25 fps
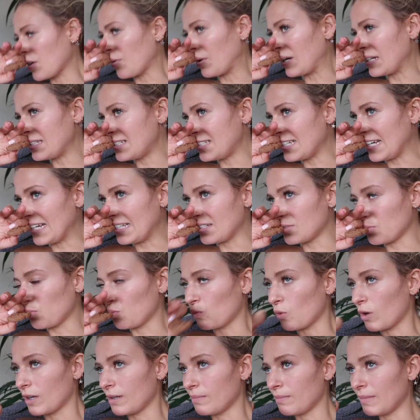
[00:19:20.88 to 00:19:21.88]
So I did
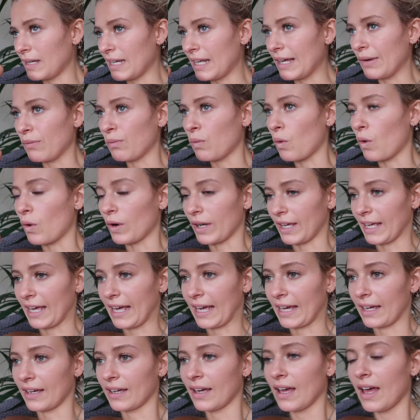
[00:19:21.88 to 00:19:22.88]
1 minute
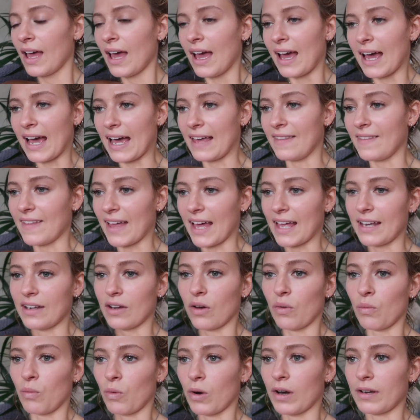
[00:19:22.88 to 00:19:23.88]
walking and then
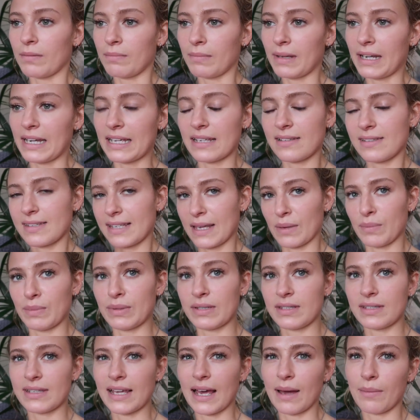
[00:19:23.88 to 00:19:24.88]
1 minute skip
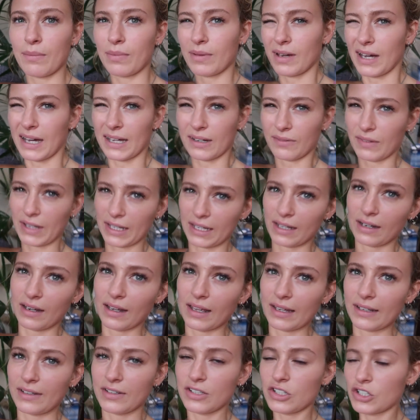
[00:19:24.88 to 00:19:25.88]
a step, kind of like a
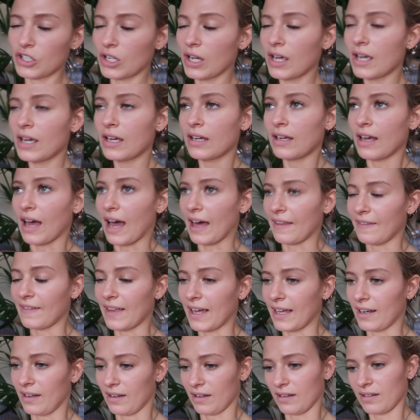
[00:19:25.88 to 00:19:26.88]
lunge, and
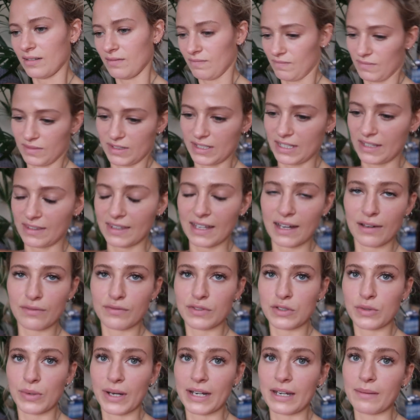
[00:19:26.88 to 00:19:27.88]
then did that
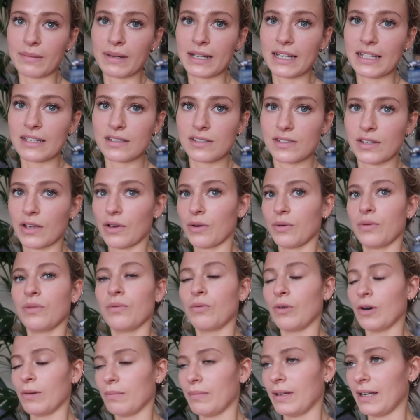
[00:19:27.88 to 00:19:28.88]
for 20 minutes, so
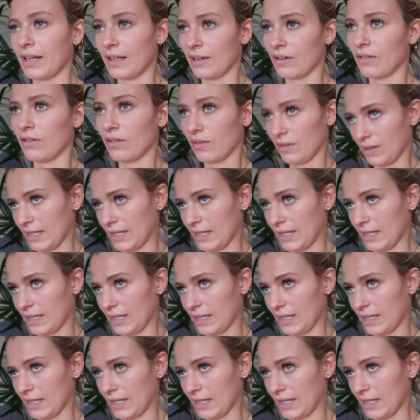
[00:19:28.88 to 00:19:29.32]
1 minute